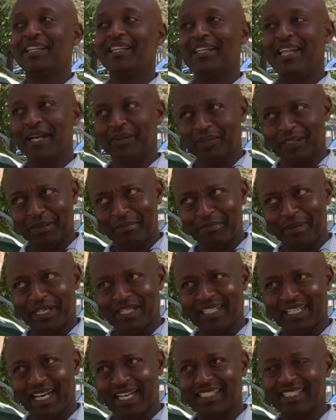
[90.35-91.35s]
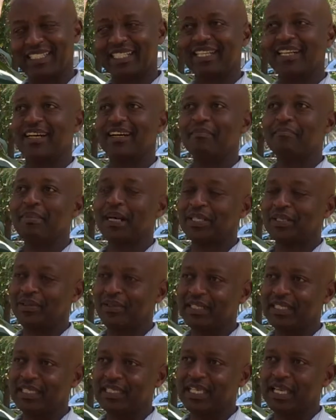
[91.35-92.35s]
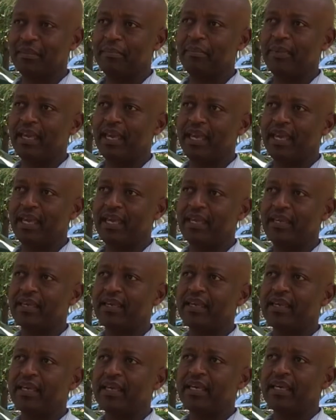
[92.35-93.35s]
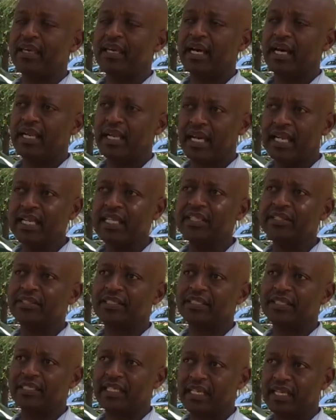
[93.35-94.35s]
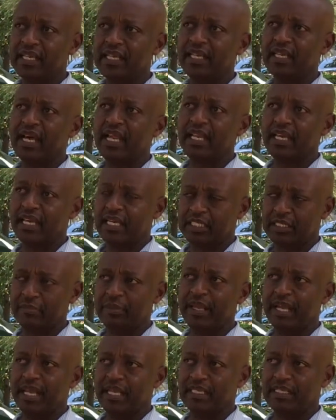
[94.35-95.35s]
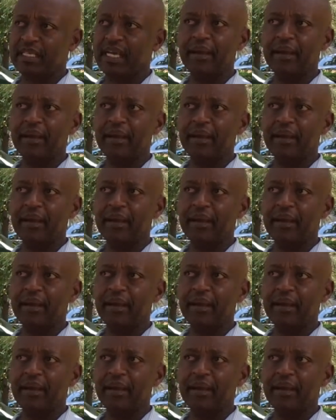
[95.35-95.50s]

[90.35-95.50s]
That was a big task, but all the same, an interesting learning experience.